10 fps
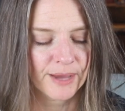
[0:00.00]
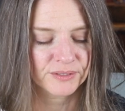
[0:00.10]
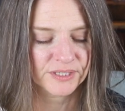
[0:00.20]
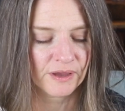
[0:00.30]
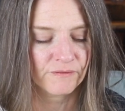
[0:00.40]

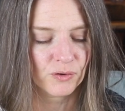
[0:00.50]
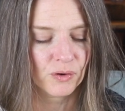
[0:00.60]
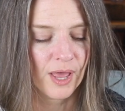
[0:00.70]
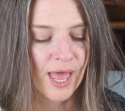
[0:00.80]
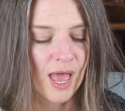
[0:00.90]
about
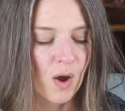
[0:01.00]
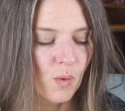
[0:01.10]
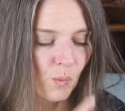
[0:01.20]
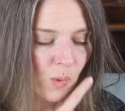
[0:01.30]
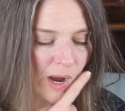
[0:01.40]
several.
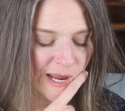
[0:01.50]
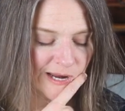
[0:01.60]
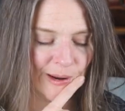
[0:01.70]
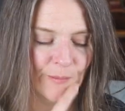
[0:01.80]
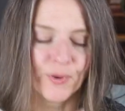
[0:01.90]

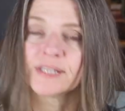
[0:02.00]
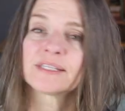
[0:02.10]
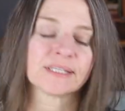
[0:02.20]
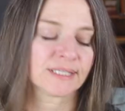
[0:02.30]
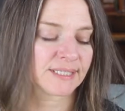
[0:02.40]
One
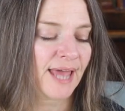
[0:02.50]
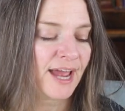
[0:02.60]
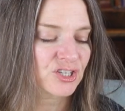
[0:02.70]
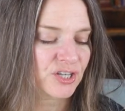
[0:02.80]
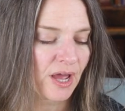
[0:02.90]
was the
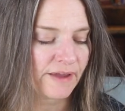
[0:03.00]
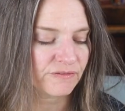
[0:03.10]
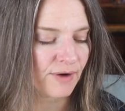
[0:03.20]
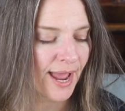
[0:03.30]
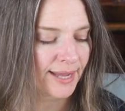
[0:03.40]
Stash
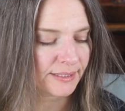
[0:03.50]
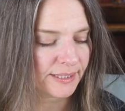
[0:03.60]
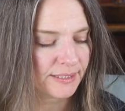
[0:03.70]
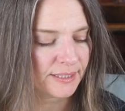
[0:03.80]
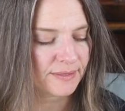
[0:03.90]
Dive
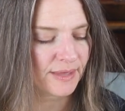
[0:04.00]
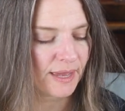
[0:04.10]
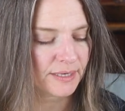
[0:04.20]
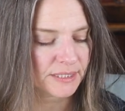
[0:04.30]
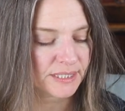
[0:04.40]
Raglan
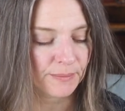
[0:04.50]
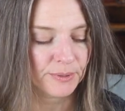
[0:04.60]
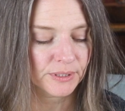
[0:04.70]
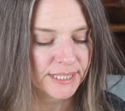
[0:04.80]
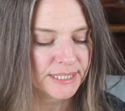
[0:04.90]
that
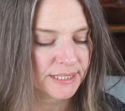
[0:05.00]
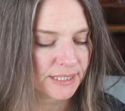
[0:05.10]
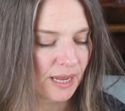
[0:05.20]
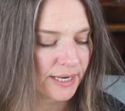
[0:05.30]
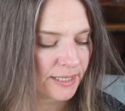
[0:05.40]
Summerlee
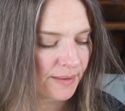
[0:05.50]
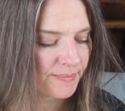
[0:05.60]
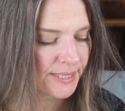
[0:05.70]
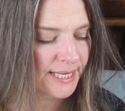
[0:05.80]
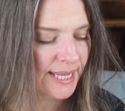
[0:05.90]
Design
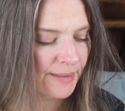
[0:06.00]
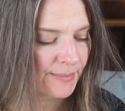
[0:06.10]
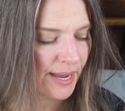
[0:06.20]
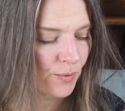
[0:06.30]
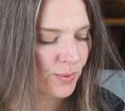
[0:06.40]
Company
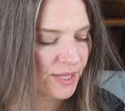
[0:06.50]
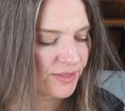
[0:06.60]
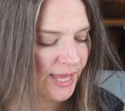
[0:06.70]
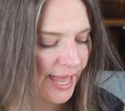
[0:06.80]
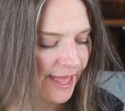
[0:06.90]
came out
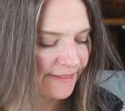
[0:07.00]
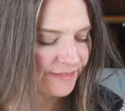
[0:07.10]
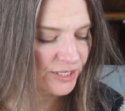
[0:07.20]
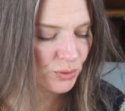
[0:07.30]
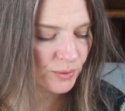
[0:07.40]
with.
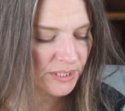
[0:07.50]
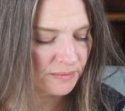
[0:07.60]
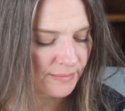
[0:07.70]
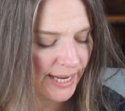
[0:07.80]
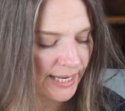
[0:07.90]
This
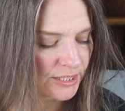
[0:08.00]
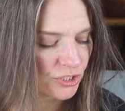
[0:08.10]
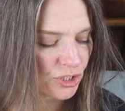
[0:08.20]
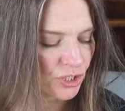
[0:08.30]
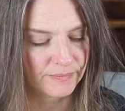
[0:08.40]
was
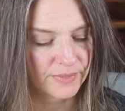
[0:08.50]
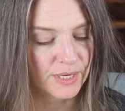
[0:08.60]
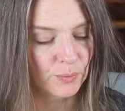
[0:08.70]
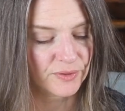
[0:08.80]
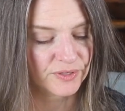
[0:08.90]
made to
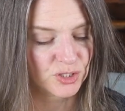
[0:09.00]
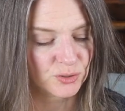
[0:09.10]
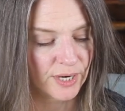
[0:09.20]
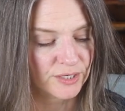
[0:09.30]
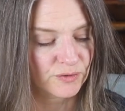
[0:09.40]
knit with a
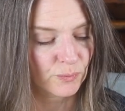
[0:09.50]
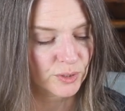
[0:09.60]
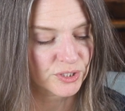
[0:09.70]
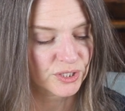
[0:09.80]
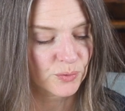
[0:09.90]
strand of
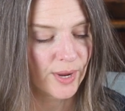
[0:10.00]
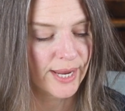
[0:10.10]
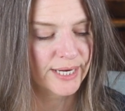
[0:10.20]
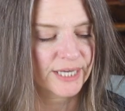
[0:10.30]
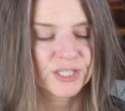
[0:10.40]
worsted
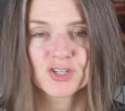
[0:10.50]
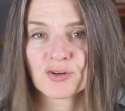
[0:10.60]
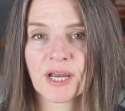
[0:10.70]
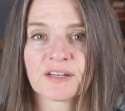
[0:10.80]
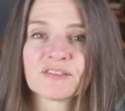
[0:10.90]
weight and a
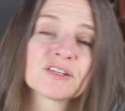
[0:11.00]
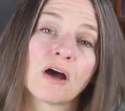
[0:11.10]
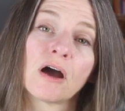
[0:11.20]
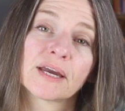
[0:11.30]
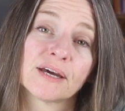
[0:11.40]
strand of
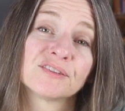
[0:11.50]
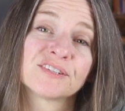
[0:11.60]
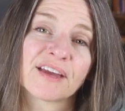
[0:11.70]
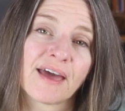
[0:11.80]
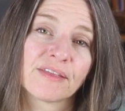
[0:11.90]
sock held
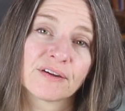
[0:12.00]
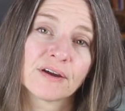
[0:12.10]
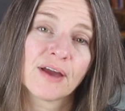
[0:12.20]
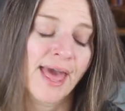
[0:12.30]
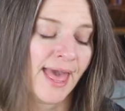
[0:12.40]

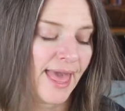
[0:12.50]
together.